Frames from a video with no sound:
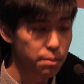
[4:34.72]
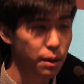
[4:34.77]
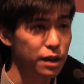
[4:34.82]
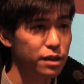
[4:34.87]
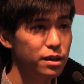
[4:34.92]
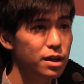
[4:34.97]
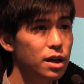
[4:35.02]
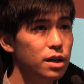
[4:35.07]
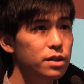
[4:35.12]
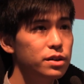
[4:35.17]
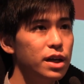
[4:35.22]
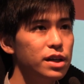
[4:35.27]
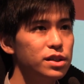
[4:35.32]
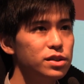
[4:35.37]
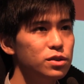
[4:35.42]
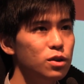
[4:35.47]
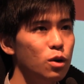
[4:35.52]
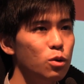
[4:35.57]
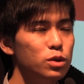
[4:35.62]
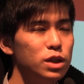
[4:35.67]
but
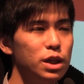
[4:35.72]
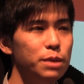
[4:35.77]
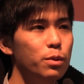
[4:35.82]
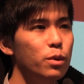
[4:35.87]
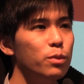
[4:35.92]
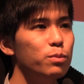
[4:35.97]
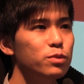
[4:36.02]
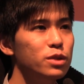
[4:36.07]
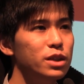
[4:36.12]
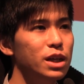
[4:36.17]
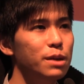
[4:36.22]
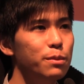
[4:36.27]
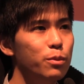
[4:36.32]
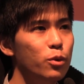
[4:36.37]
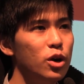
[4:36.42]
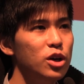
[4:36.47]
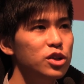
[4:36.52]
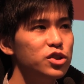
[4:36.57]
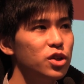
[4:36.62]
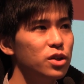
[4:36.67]
there's no
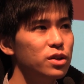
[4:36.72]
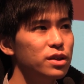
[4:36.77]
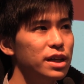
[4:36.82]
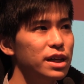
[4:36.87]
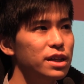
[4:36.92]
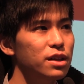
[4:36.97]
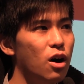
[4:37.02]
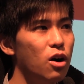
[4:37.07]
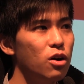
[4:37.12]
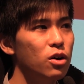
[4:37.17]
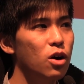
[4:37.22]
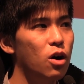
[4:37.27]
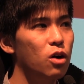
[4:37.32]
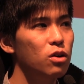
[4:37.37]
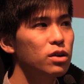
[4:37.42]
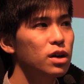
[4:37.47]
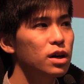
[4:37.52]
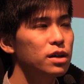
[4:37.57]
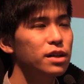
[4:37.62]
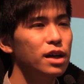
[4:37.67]
deliberation in Hong
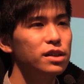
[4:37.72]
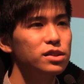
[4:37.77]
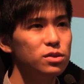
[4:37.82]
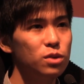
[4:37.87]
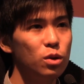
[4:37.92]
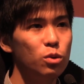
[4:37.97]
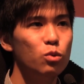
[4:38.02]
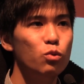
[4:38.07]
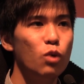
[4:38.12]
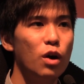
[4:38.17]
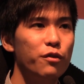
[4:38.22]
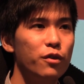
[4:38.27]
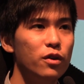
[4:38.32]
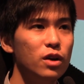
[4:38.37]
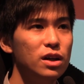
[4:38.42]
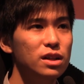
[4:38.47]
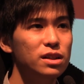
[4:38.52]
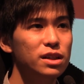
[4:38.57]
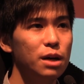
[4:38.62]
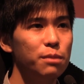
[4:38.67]
Kong, there's no
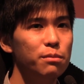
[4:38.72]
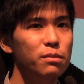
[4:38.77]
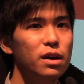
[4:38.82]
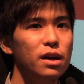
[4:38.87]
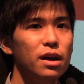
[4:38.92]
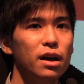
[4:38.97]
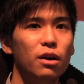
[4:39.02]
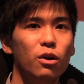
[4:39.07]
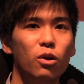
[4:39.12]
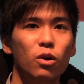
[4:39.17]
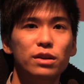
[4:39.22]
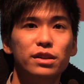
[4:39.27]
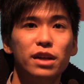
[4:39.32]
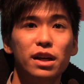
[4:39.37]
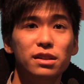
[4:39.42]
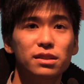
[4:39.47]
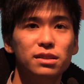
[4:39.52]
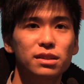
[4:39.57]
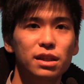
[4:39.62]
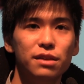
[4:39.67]
referendum, or
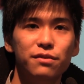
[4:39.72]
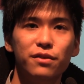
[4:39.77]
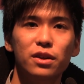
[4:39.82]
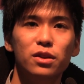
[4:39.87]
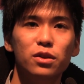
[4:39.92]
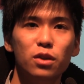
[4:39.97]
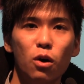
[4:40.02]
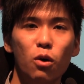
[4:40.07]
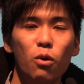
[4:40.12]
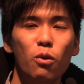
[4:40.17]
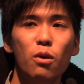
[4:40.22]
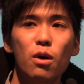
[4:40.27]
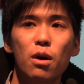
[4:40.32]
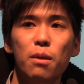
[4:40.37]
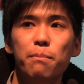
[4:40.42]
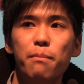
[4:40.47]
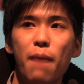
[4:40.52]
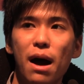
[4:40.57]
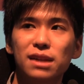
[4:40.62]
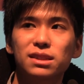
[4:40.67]
there's even no
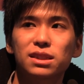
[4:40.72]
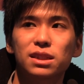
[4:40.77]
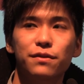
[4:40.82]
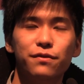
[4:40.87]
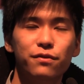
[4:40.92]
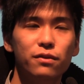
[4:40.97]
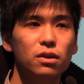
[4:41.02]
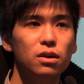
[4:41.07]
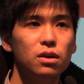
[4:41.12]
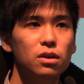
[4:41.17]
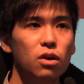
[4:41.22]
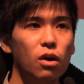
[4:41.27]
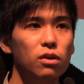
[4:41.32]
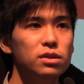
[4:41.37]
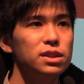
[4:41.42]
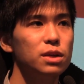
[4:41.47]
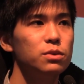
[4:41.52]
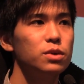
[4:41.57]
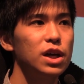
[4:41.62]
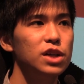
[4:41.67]
massive
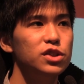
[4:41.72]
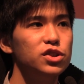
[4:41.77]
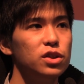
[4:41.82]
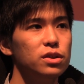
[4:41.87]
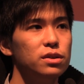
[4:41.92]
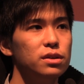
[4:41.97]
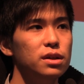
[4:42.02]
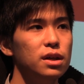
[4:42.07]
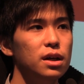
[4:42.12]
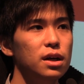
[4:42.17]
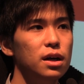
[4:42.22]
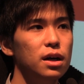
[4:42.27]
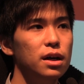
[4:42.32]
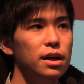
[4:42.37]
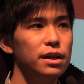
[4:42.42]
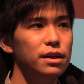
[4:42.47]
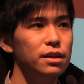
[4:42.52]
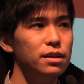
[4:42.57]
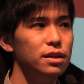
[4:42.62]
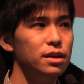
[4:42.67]
consultation
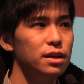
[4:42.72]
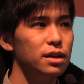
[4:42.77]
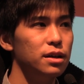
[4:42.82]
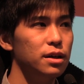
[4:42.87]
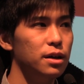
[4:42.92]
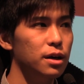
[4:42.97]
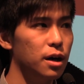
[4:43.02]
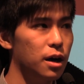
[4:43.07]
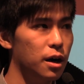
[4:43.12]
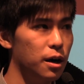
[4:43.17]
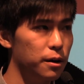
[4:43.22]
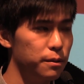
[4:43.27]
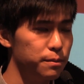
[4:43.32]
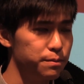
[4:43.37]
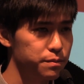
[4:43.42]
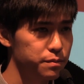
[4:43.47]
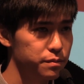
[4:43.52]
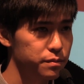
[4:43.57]
in the, um,